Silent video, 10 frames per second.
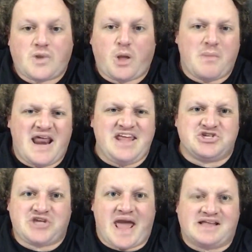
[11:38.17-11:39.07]
But he
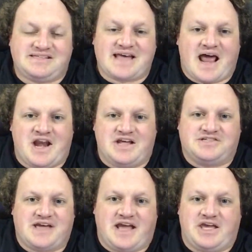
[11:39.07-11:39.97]
just can't sign an
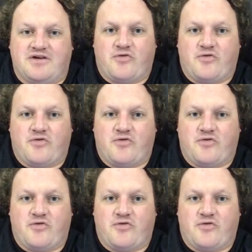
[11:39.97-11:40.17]
executive